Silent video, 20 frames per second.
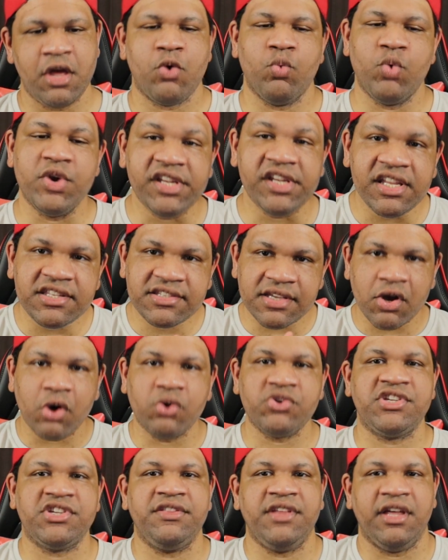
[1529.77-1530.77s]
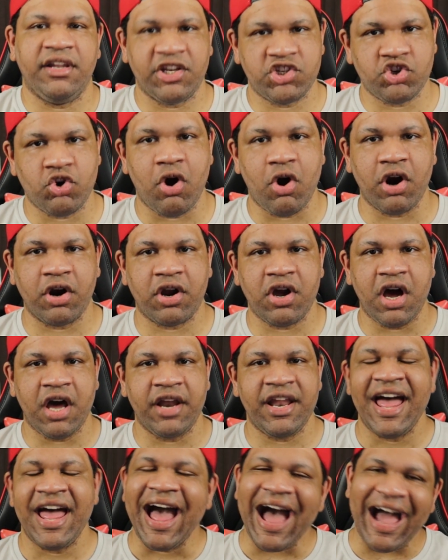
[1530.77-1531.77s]
We need to go see the Electro
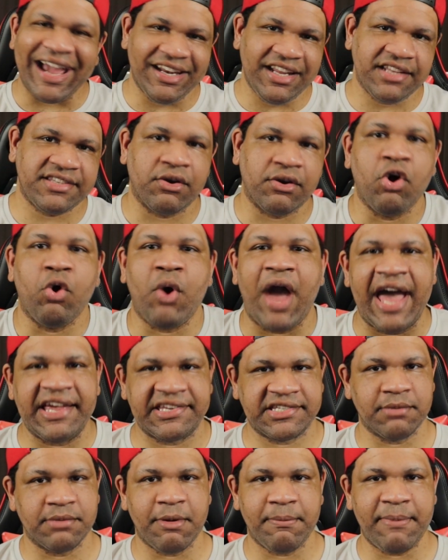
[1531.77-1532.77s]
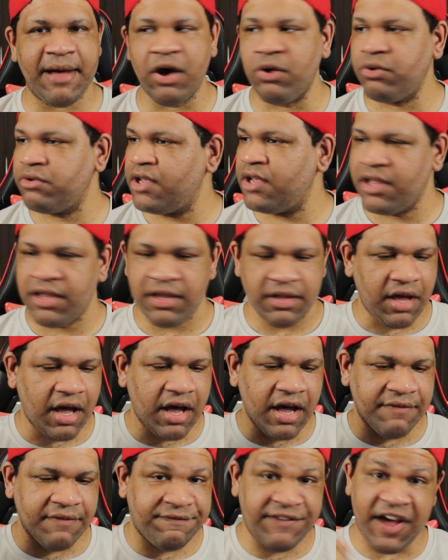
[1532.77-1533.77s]
Archon. I need to go ask them about
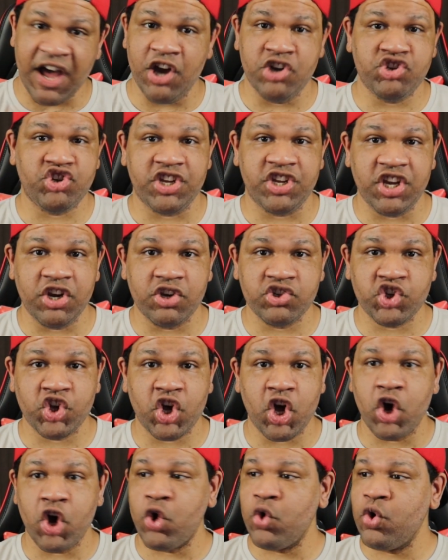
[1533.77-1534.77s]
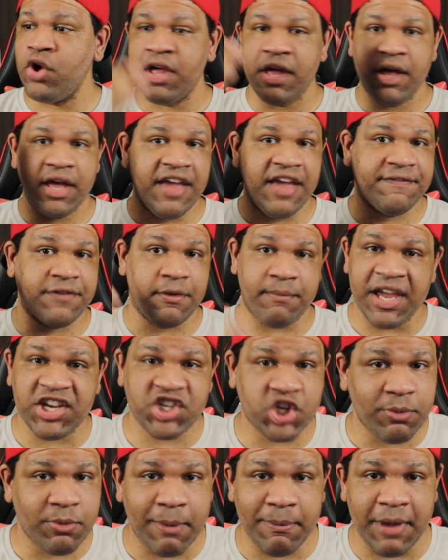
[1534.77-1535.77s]
500 years ago,
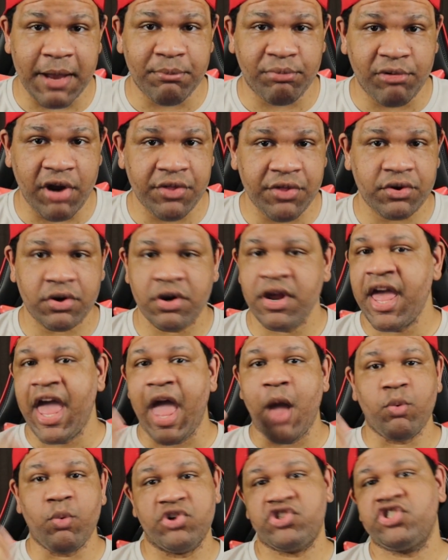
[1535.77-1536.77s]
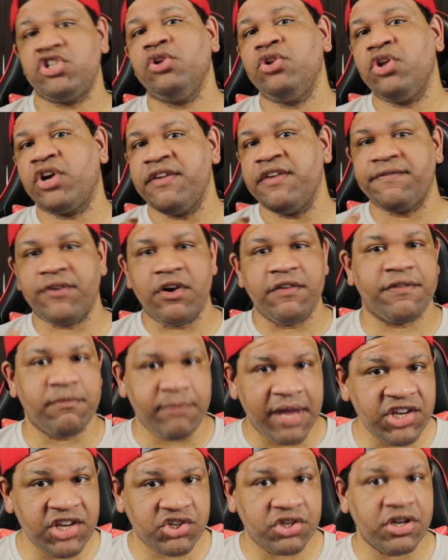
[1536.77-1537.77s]
information about my brother, and we're still looking for
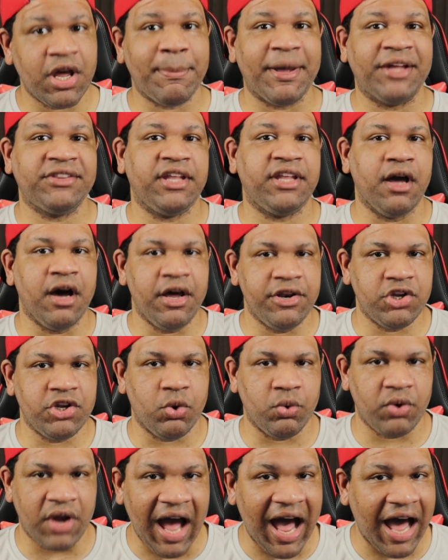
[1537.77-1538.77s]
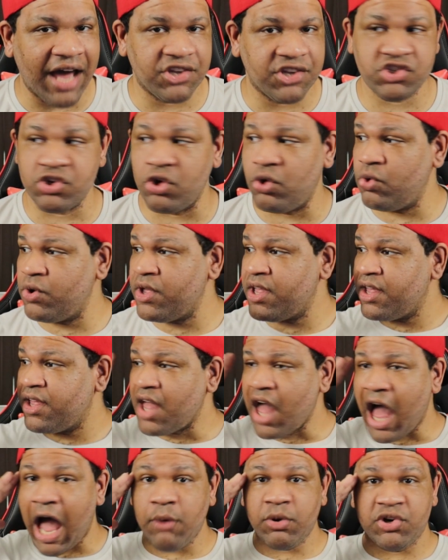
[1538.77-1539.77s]
information about the unknown god. So
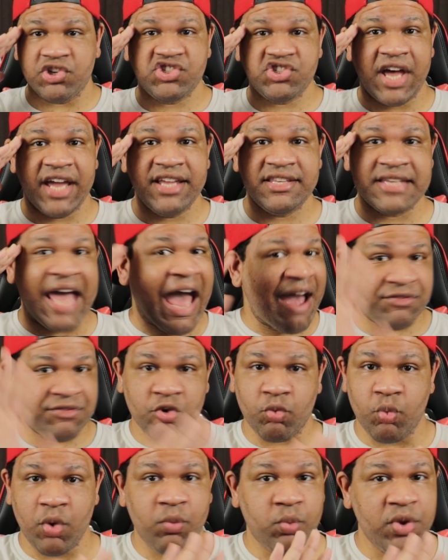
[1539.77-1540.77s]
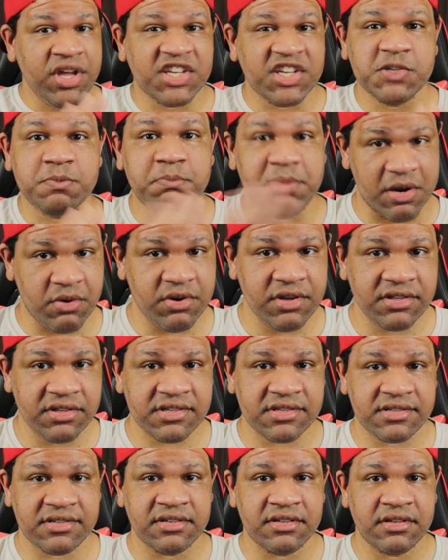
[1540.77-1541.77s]
our sights, after what we
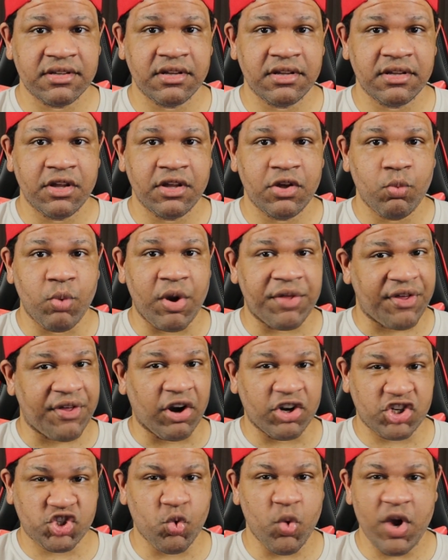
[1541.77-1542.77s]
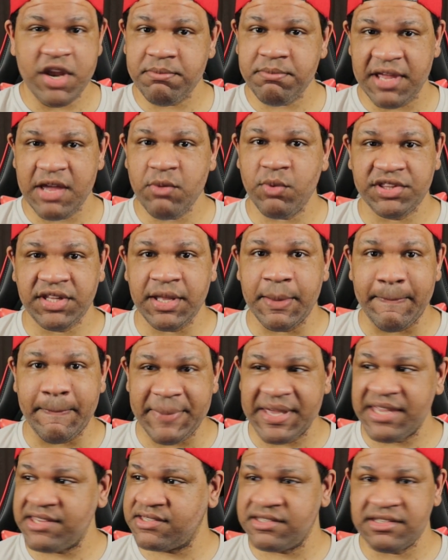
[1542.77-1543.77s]
experienced with our twin being with the
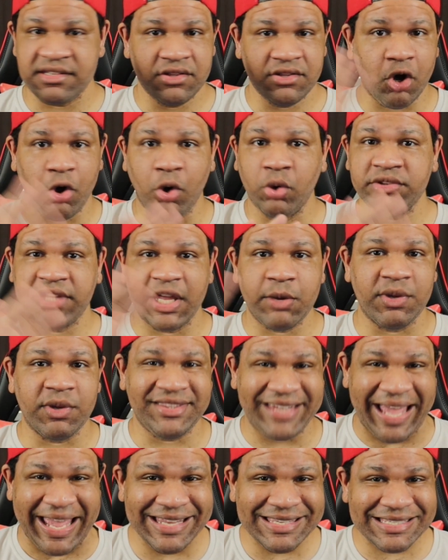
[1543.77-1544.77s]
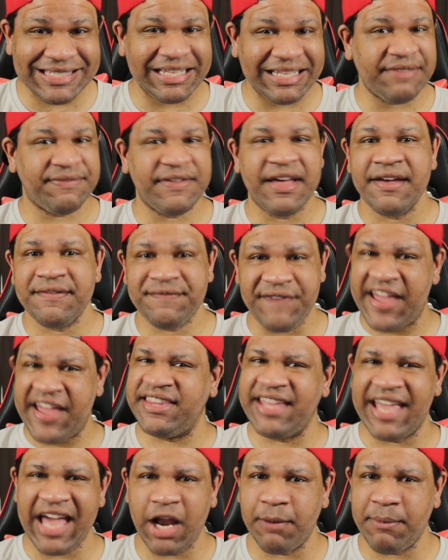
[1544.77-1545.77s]
Abyss, the whole thing with Dainsleif,
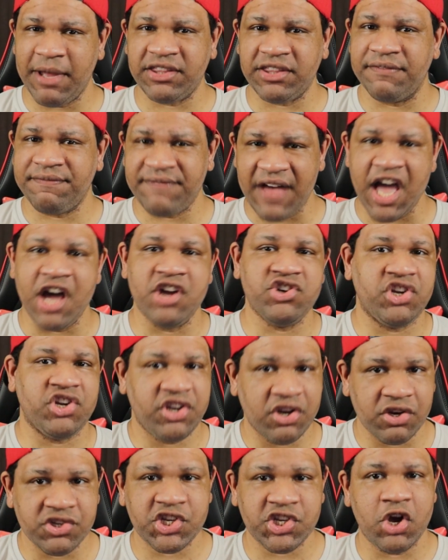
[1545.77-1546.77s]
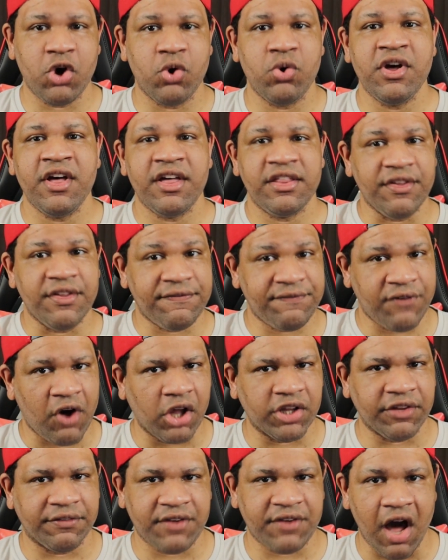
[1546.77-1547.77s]
finding out about the 500 years ago, the
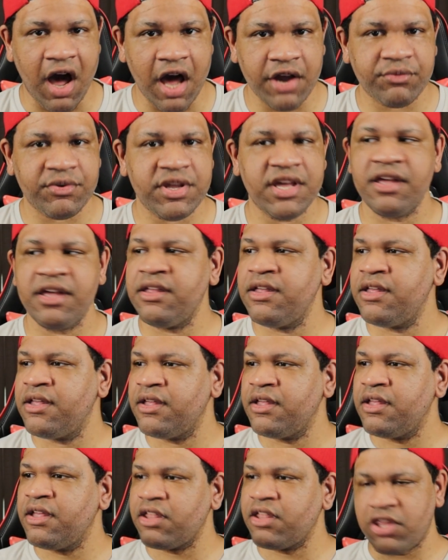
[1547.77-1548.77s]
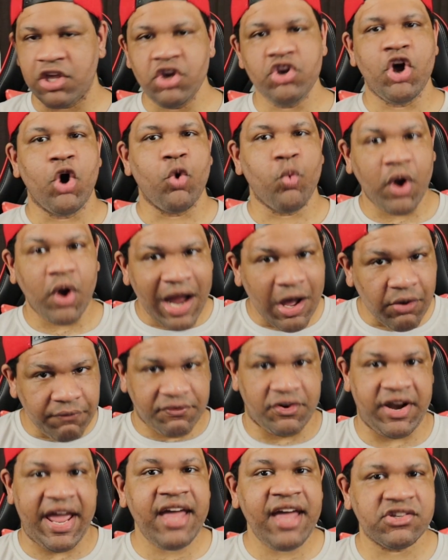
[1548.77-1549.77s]
fall of Conria, we're out
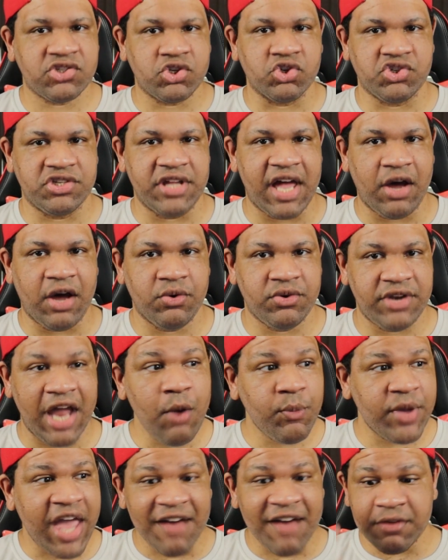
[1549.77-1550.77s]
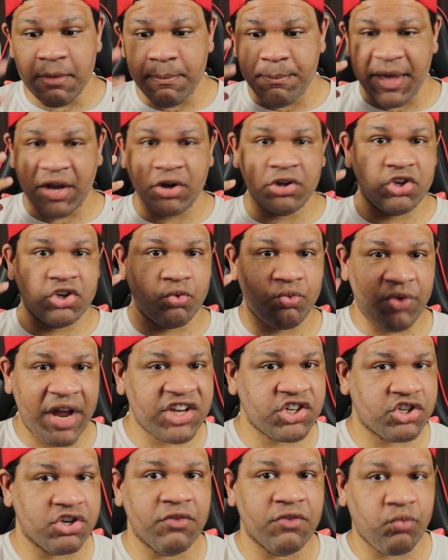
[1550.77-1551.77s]
for answers now. Now we have a better
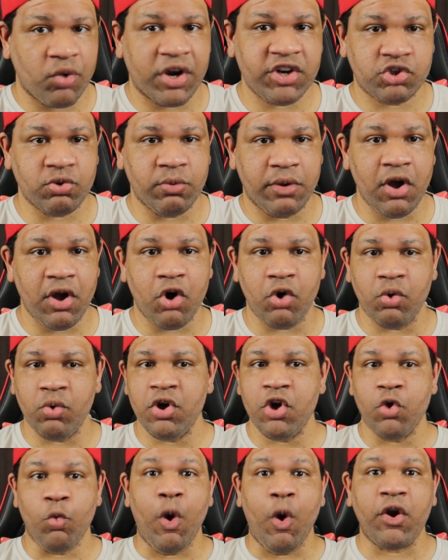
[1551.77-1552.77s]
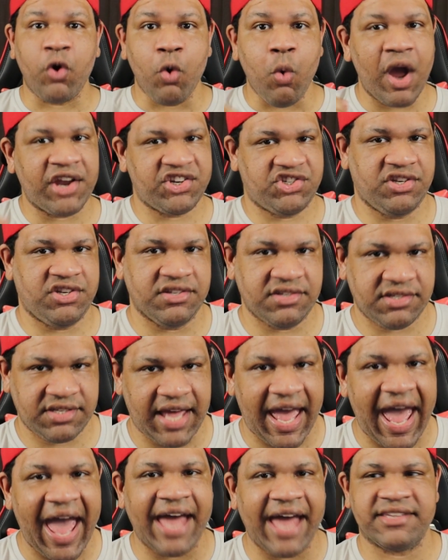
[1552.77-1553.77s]
direction of where to go, what questions
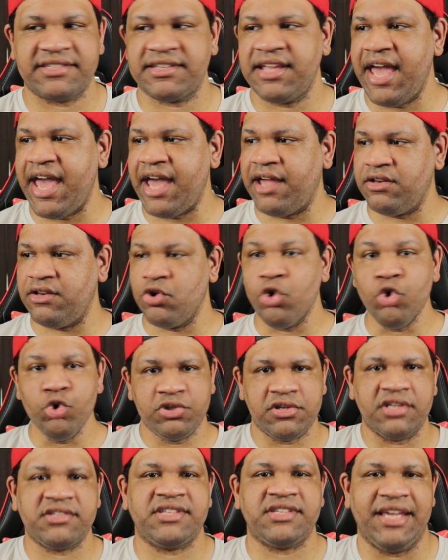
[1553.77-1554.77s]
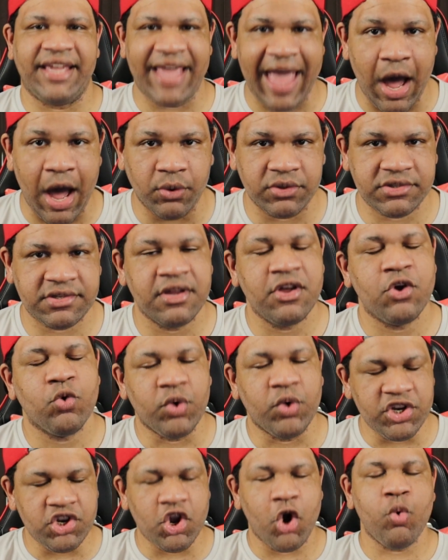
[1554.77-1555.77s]
to ask, and who to seek out.
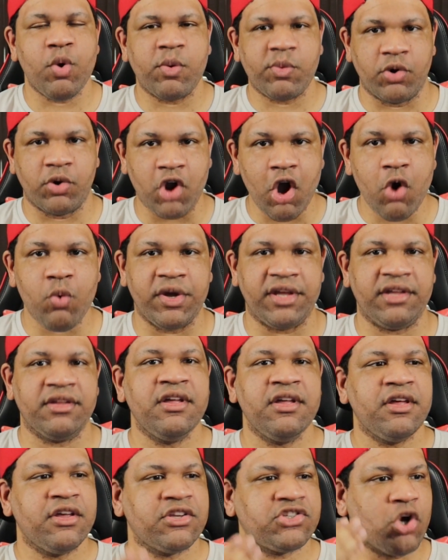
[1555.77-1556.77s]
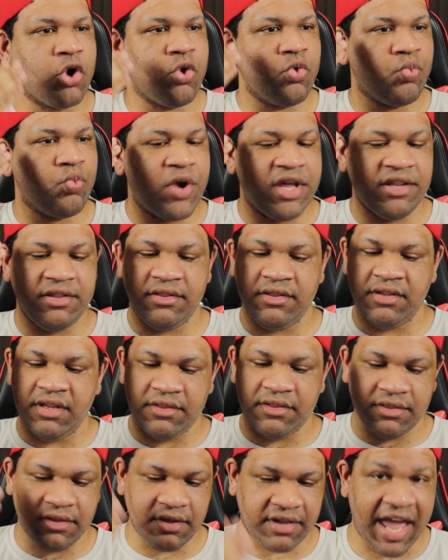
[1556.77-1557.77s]
We know where we're going. So
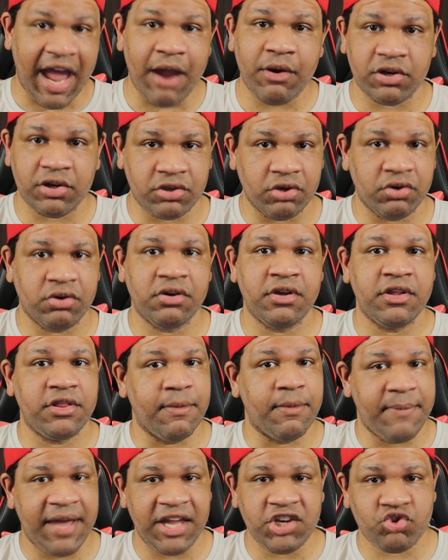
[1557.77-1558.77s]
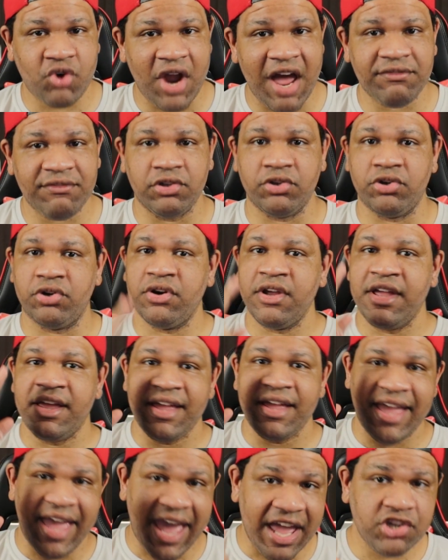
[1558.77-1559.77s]
when the character, the main traveler,
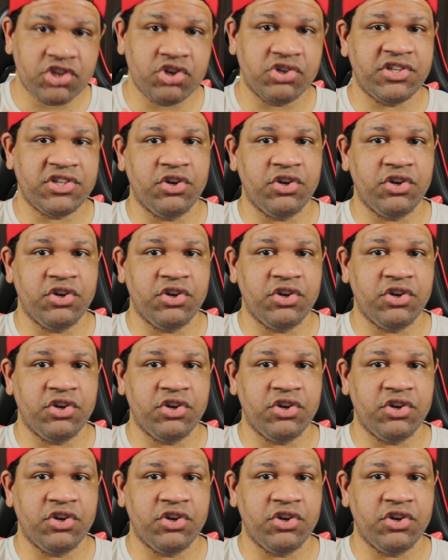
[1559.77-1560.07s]
enters